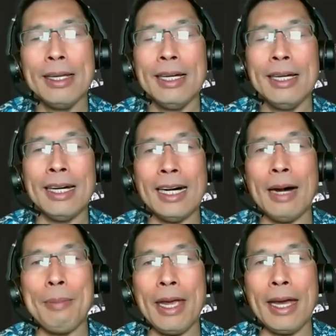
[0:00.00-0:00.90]

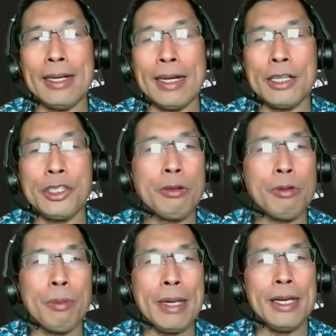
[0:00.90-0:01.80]
um, and uh, she will
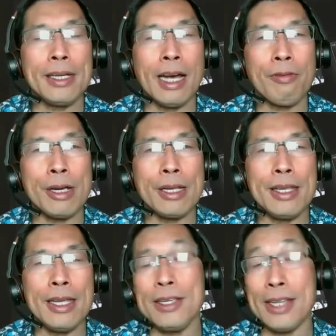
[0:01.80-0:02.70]
be covering
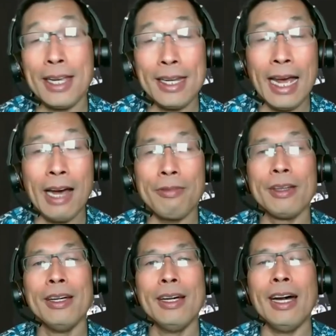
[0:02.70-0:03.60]
the second half
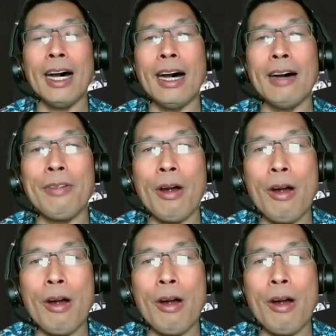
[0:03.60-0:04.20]
of our